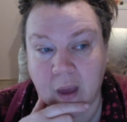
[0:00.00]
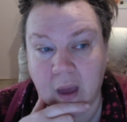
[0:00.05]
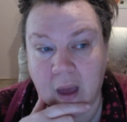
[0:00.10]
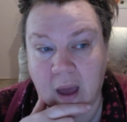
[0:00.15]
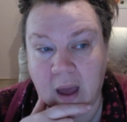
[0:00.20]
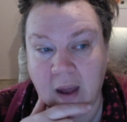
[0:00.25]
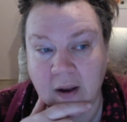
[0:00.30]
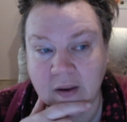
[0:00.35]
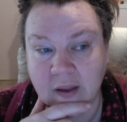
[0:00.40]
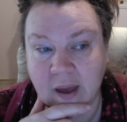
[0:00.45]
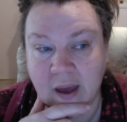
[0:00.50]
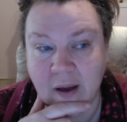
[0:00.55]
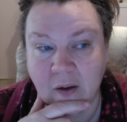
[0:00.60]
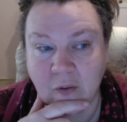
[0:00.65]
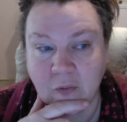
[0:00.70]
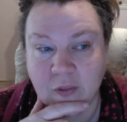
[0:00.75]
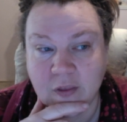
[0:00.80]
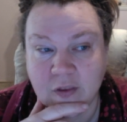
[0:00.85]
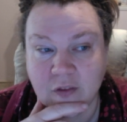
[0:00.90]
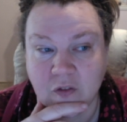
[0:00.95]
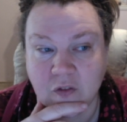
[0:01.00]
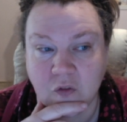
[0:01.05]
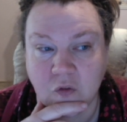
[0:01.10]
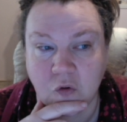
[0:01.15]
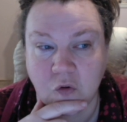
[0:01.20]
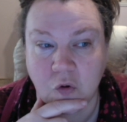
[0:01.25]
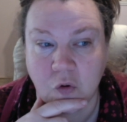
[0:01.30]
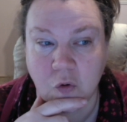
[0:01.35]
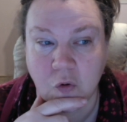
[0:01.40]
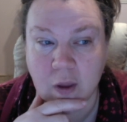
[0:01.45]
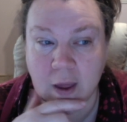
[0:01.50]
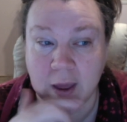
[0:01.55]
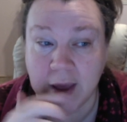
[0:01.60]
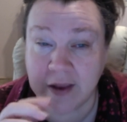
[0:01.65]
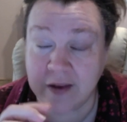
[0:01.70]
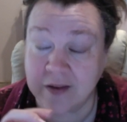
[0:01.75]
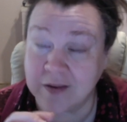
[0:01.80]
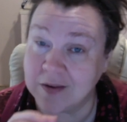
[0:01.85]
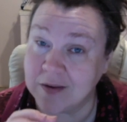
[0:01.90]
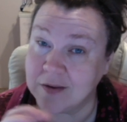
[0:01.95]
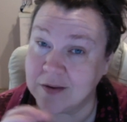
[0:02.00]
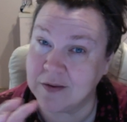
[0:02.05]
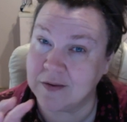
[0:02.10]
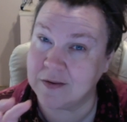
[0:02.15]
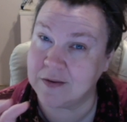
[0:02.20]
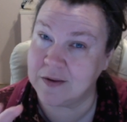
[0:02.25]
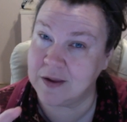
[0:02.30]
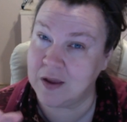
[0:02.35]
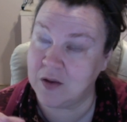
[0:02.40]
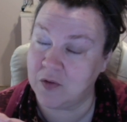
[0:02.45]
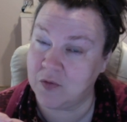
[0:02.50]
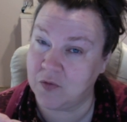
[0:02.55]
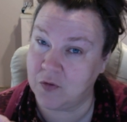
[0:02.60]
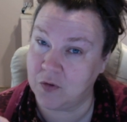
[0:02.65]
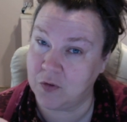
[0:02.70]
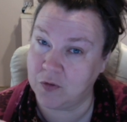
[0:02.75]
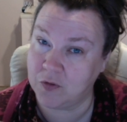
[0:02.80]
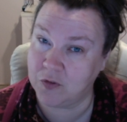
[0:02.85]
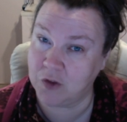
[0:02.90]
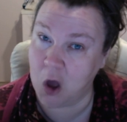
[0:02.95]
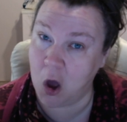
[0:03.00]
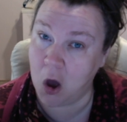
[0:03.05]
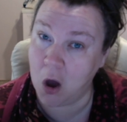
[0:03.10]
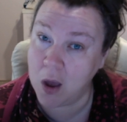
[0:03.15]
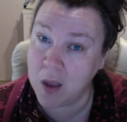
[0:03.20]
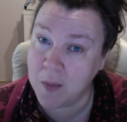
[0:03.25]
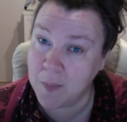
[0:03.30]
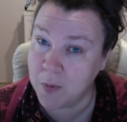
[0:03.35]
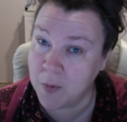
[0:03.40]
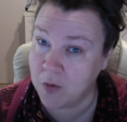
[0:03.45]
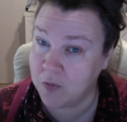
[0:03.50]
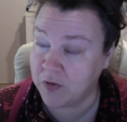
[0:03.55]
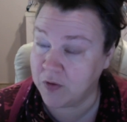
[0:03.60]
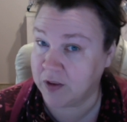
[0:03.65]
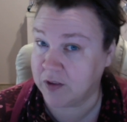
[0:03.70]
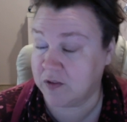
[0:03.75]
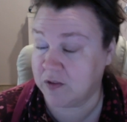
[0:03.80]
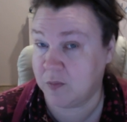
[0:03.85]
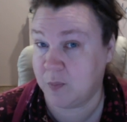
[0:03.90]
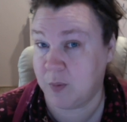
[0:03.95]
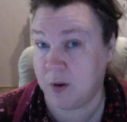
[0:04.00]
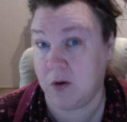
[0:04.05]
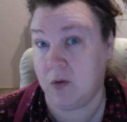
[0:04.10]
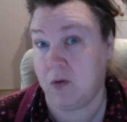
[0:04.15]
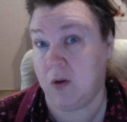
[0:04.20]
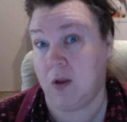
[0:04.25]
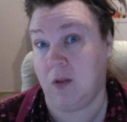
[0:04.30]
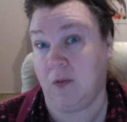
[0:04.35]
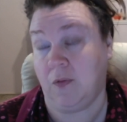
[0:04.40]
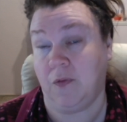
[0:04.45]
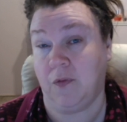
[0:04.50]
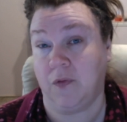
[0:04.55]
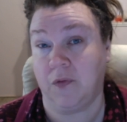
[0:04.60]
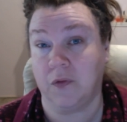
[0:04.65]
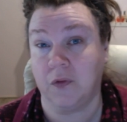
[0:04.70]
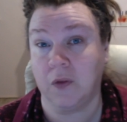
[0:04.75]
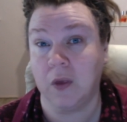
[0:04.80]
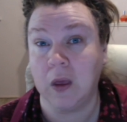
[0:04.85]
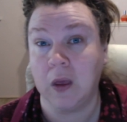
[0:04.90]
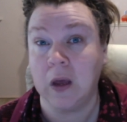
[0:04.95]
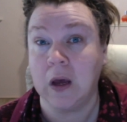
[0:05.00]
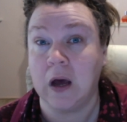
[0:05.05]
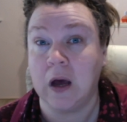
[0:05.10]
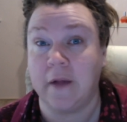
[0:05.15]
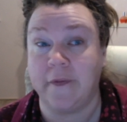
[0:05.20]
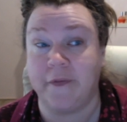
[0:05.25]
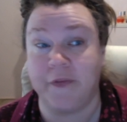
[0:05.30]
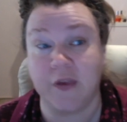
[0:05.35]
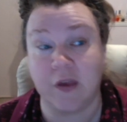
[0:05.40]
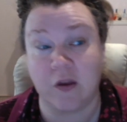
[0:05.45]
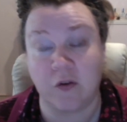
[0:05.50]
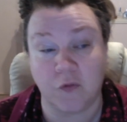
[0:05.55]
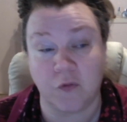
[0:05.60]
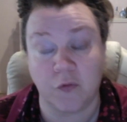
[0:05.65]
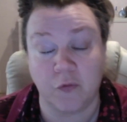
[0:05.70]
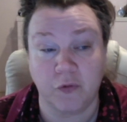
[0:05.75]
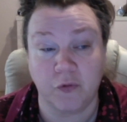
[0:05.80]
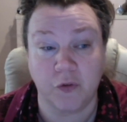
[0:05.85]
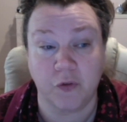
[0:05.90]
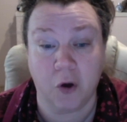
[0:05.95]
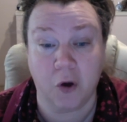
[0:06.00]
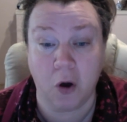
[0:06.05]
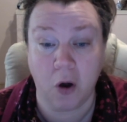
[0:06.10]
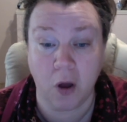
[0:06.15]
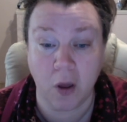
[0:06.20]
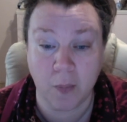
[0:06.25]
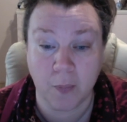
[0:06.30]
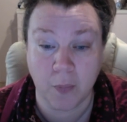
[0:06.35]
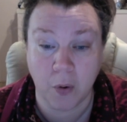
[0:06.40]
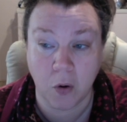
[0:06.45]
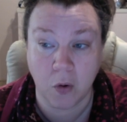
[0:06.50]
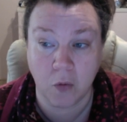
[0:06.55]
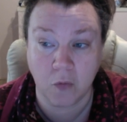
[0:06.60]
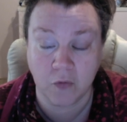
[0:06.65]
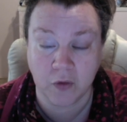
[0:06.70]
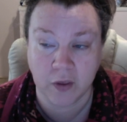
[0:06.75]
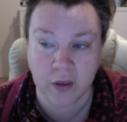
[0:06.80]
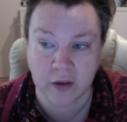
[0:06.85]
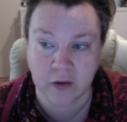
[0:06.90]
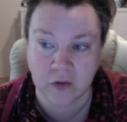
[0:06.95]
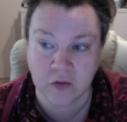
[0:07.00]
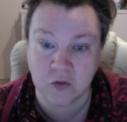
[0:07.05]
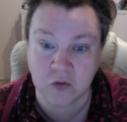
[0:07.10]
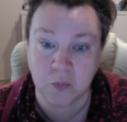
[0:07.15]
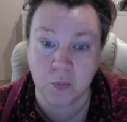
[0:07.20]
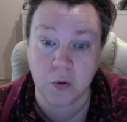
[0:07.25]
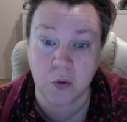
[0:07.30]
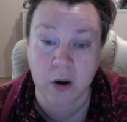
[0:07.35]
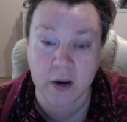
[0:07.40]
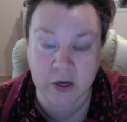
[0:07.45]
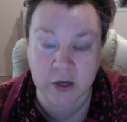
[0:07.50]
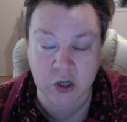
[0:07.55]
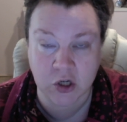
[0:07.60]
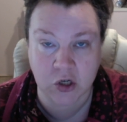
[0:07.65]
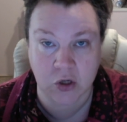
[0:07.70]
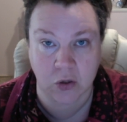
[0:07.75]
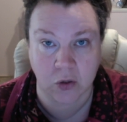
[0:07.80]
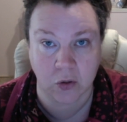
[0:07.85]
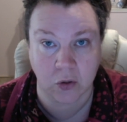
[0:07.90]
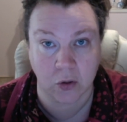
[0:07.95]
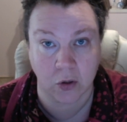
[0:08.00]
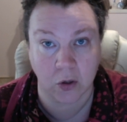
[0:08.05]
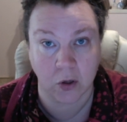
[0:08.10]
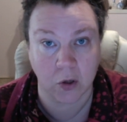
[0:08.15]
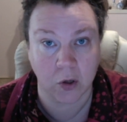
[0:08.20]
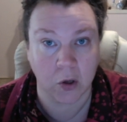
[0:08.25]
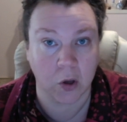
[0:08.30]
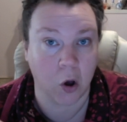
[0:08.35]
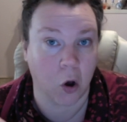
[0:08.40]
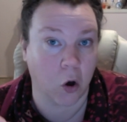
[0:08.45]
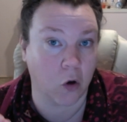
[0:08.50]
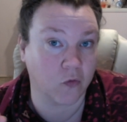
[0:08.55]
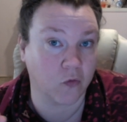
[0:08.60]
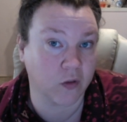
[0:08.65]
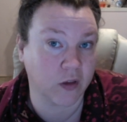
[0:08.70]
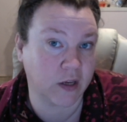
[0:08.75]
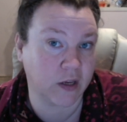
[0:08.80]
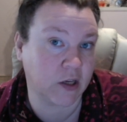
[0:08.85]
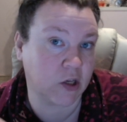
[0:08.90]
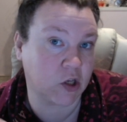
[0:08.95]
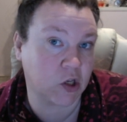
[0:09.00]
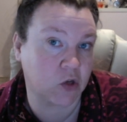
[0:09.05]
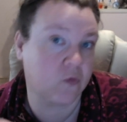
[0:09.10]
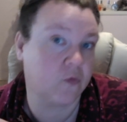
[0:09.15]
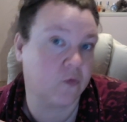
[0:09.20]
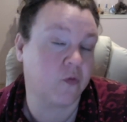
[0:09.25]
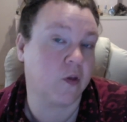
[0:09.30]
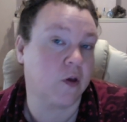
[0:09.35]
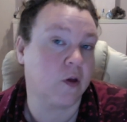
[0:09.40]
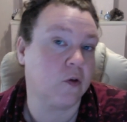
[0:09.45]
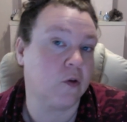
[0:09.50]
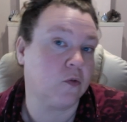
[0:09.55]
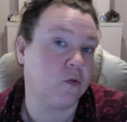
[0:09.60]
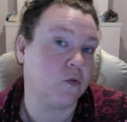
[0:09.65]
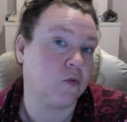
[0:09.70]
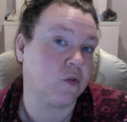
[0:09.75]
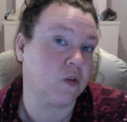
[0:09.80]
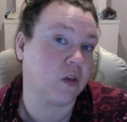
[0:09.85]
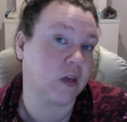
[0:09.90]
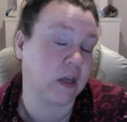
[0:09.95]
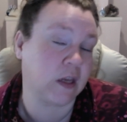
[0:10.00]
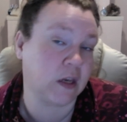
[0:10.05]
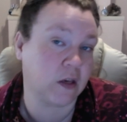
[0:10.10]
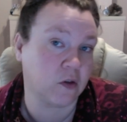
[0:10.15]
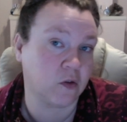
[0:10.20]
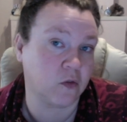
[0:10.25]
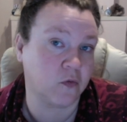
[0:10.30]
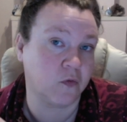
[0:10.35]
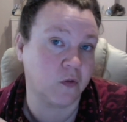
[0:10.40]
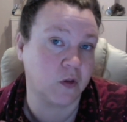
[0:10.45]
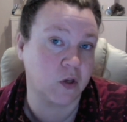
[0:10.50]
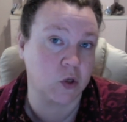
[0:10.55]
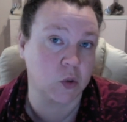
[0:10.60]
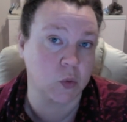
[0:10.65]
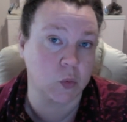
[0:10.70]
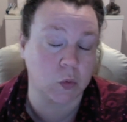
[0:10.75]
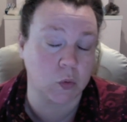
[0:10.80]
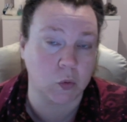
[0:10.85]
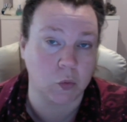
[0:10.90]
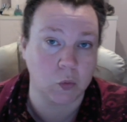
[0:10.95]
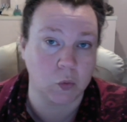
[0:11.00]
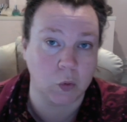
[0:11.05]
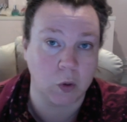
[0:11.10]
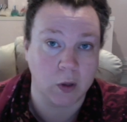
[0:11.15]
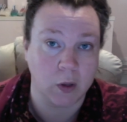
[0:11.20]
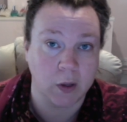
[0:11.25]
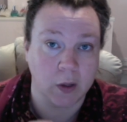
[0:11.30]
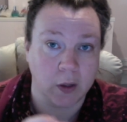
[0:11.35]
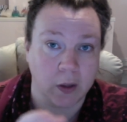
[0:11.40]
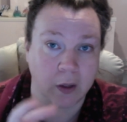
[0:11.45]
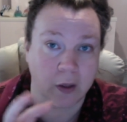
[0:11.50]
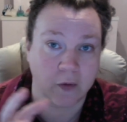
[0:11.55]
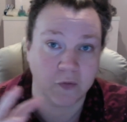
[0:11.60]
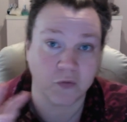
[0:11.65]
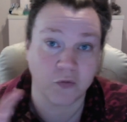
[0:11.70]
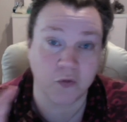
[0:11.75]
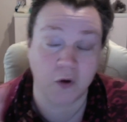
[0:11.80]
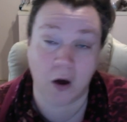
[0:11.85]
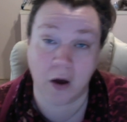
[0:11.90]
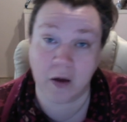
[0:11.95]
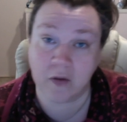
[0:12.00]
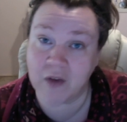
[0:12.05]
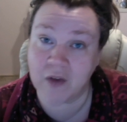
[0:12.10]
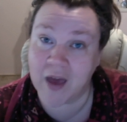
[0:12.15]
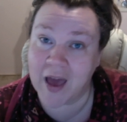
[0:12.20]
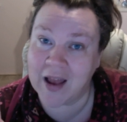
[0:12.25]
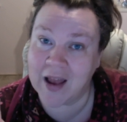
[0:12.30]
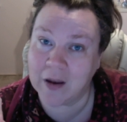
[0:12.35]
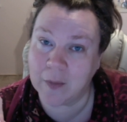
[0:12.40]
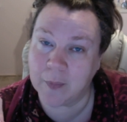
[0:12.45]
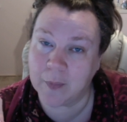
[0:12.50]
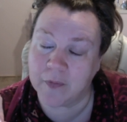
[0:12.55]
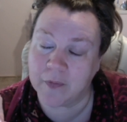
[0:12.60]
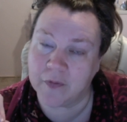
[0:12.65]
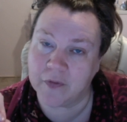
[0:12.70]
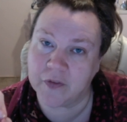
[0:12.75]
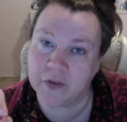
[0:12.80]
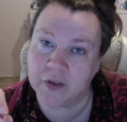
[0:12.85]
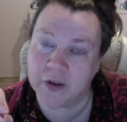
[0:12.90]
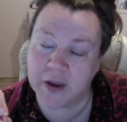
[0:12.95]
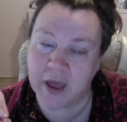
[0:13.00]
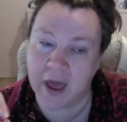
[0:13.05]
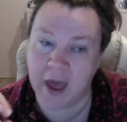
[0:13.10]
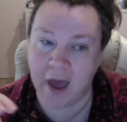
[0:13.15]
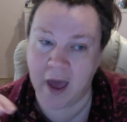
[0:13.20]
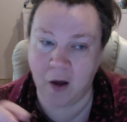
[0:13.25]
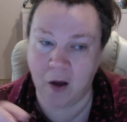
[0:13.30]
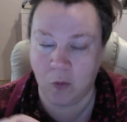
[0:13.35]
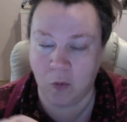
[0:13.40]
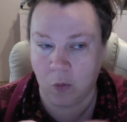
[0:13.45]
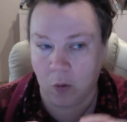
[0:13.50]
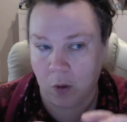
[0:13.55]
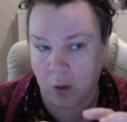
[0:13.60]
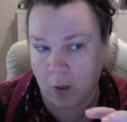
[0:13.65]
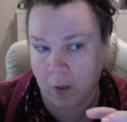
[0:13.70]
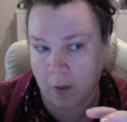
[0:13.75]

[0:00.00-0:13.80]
and how this created a different type of experience, a different type of expression of each of those individual 5 elements, and how